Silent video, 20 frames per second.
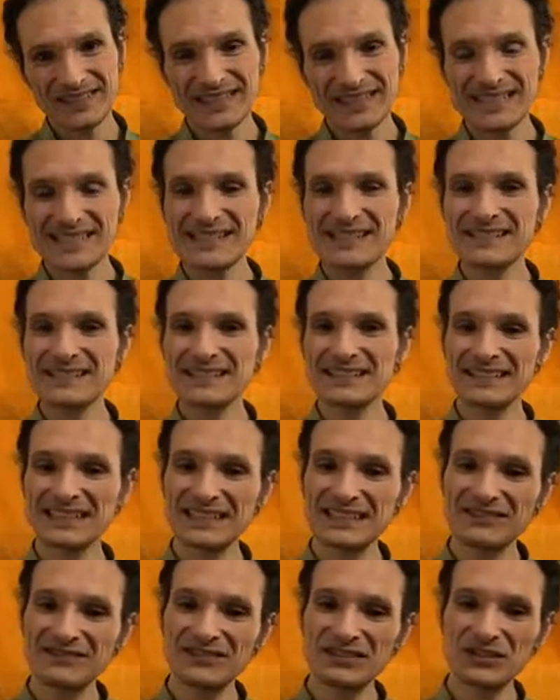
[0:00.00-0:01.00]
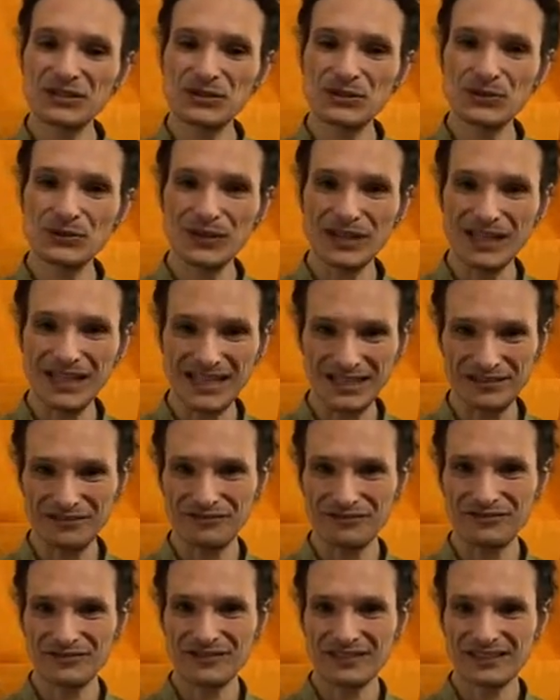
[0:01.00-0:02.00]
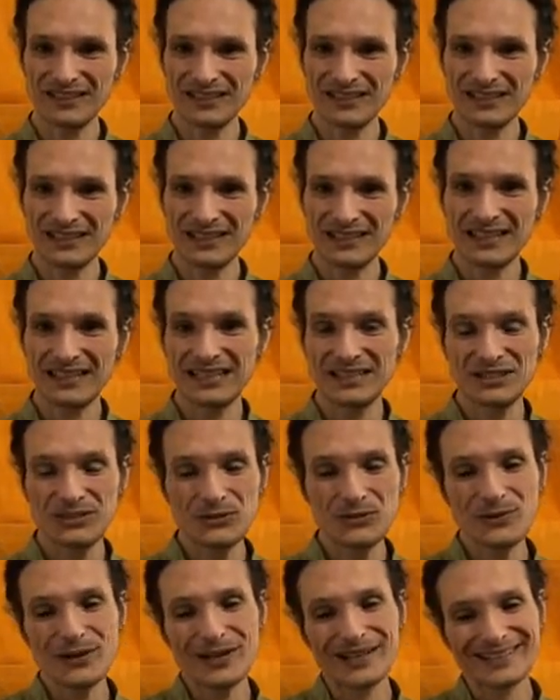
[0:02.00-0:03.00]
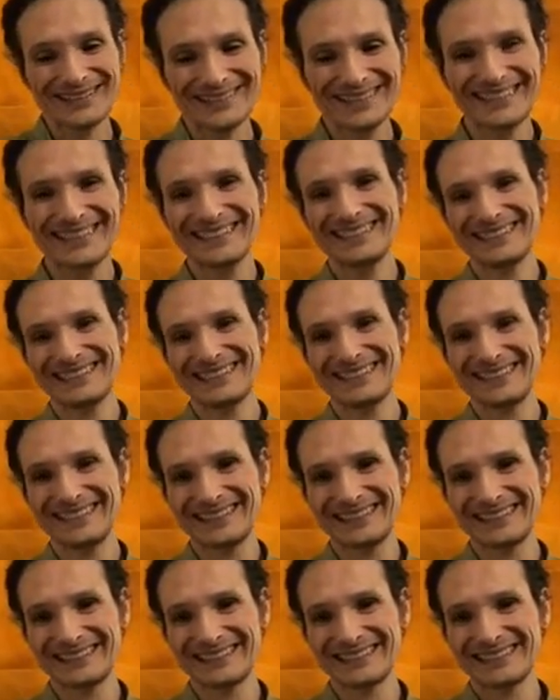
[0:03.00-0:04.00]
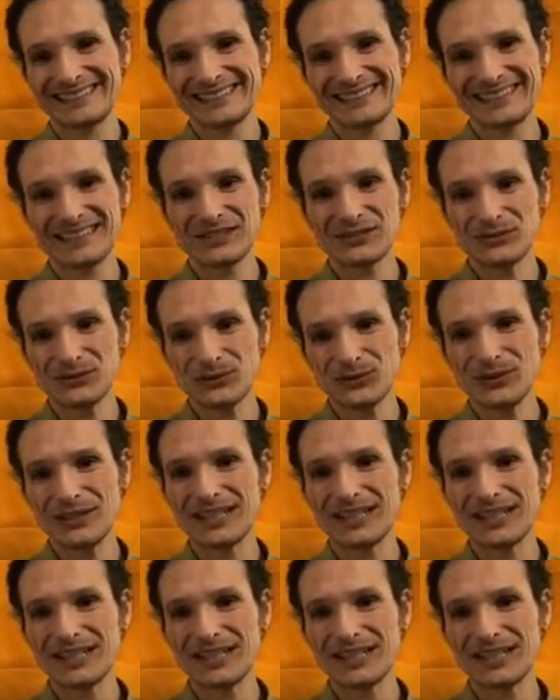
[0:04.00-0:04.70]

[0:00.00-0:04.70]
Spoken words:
is giving you life, and you are taking that. Thanks to